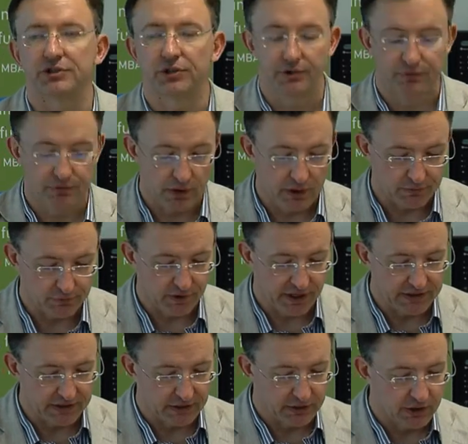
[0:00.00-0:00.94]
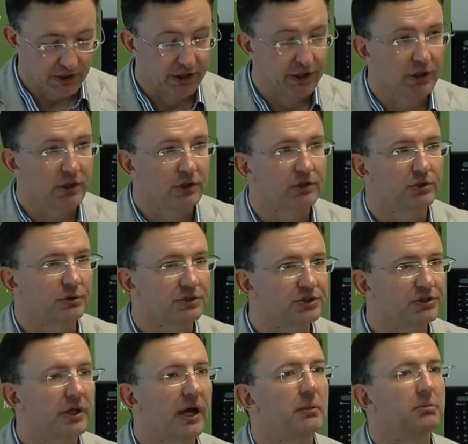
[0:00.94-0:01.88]
So if they are fighting to
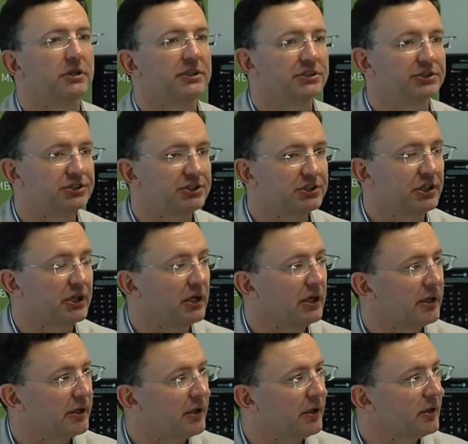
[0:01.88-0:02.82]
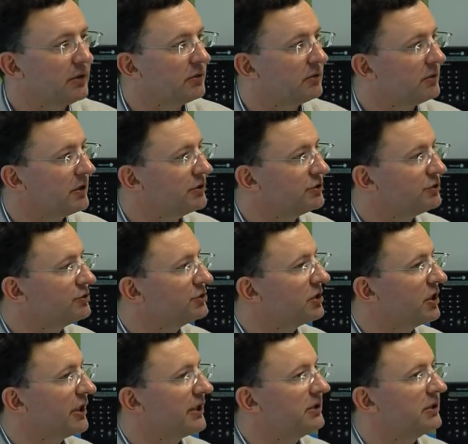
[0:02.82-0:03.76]
establish a
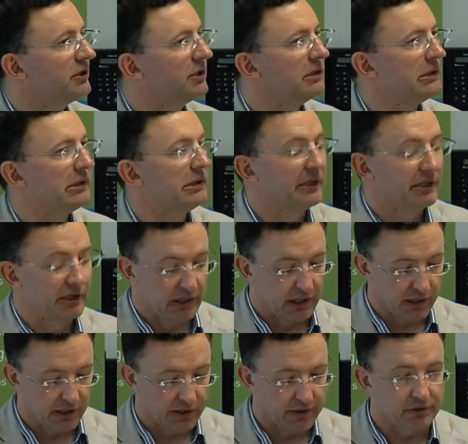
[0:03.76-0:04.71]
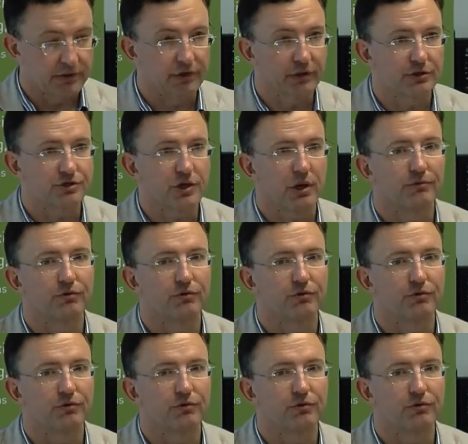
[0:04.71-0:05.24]
society, some